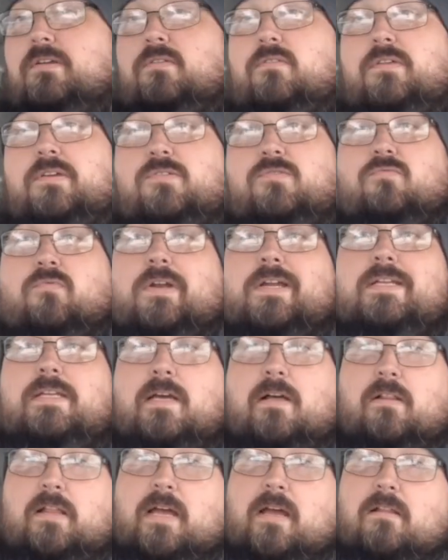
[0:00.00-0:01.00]
to these
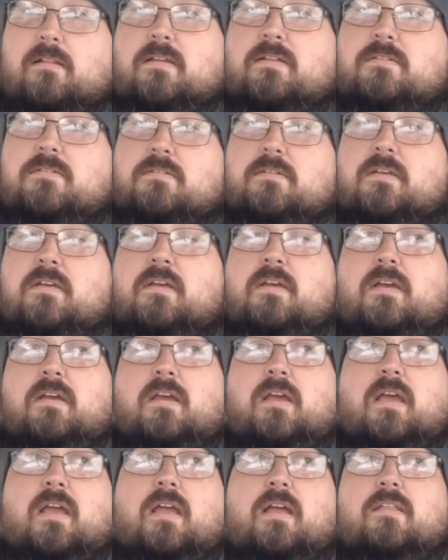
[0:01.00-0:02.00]
retail outlets,
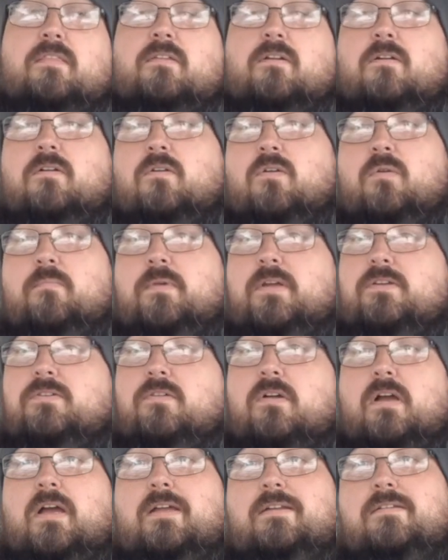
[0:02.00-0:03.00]
and they're going to be
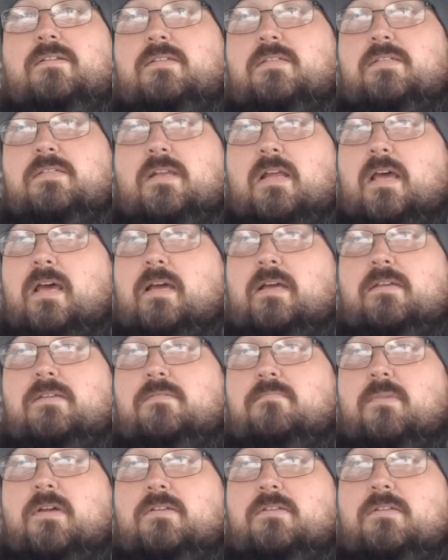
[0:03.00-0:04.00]
trying to snag
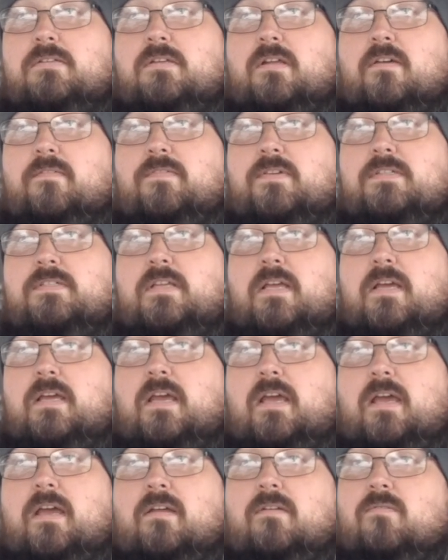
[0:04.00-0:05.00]
as much stuff as they
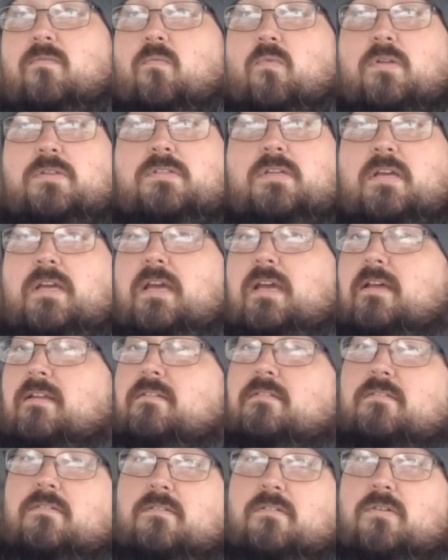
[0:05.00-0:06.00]
can. Once
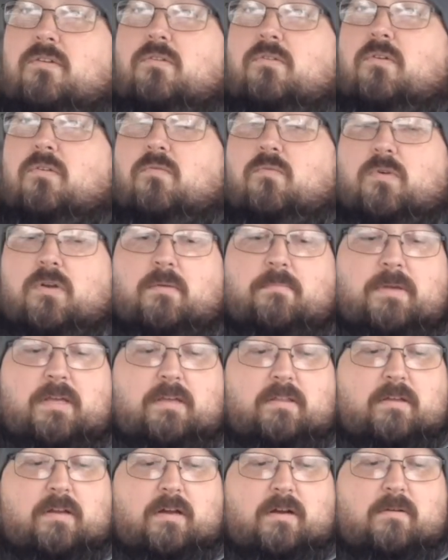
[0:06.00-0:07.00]
again, you don't want to
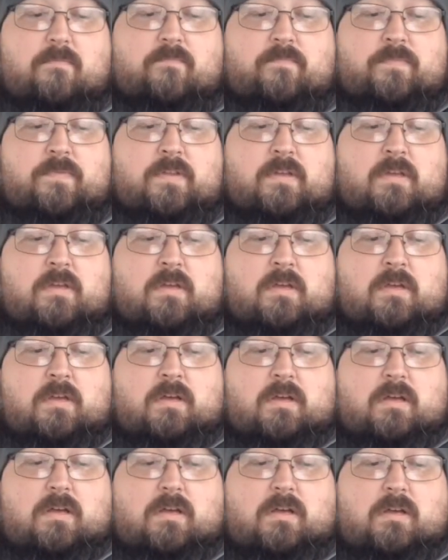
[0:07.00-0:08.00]
be there.
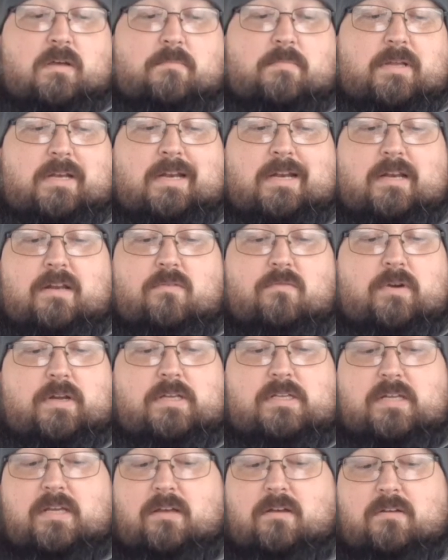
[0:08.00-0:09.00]
But any
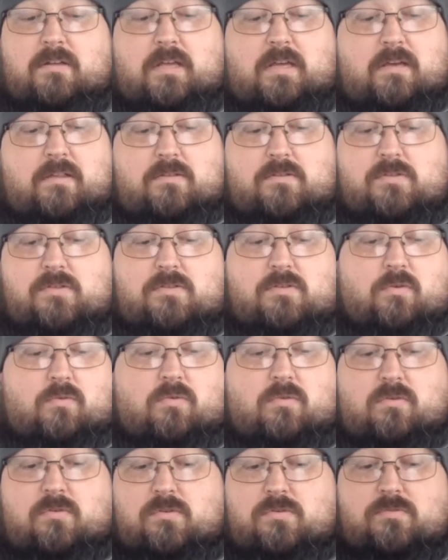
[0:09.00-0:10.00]
retail, yeah, the
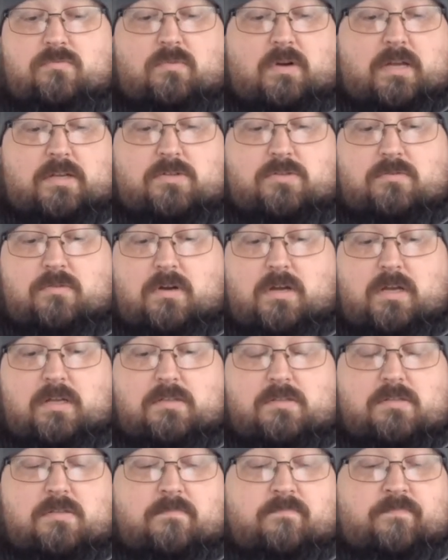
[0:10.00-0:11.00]
stores,
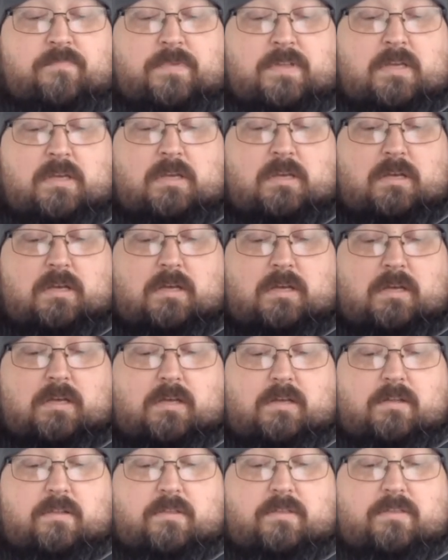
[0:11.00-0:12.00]
restaurants,
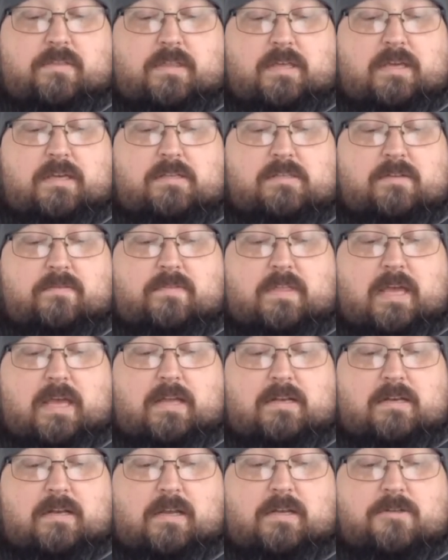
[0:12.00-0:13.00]
things of
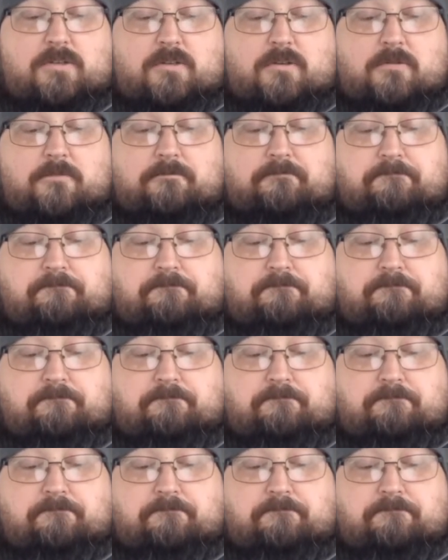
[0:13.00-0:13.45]
that nature.